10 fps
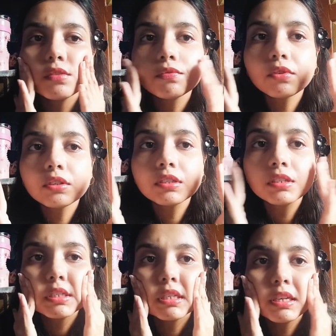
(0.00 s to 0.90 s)
for
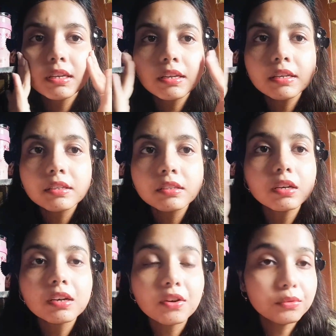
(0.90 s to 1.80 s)
stickiness,
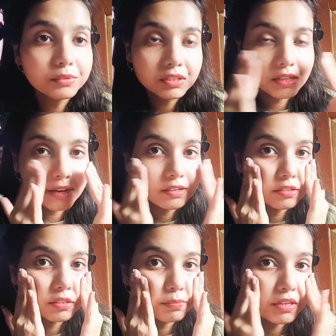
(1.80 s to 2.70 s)
none of this side
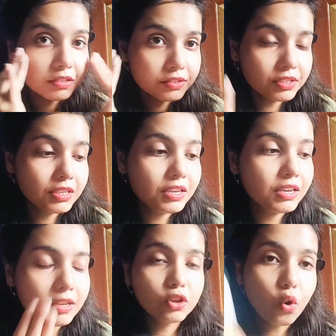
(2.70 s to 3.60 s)
does feel
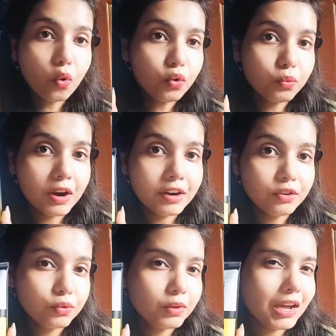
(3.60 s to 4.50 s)
sticky. The old one
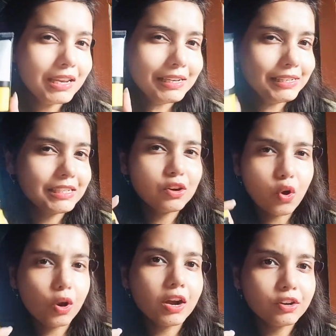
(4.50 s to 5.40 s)
took a little
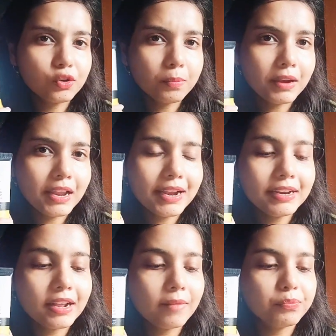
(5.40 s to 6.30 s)
longer to
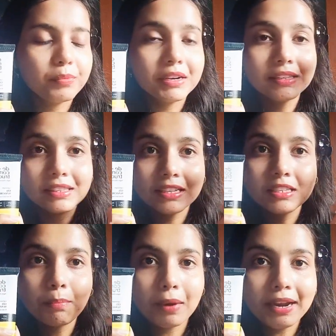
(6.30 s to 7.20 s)
blend. but this
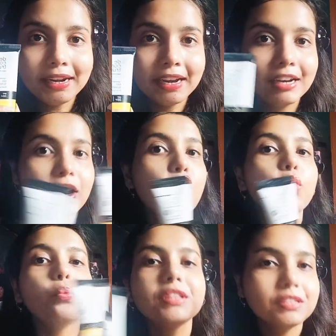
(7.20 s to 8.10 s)
blended
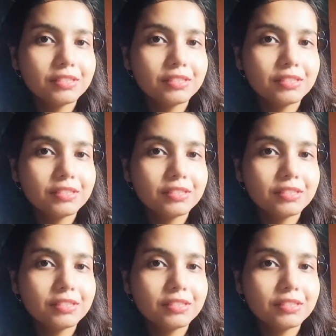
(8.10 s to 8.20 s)
within